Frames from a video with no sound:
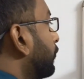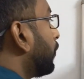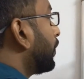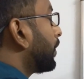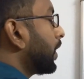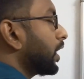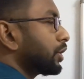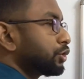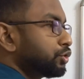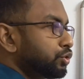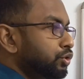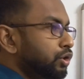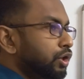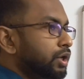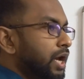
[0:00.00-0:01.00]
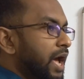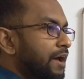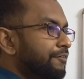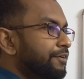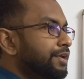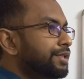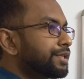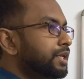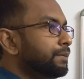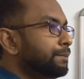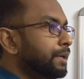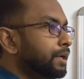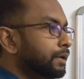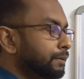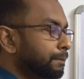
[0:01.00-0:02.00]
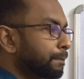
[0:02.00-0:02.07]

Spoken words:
contact should not have any slipping,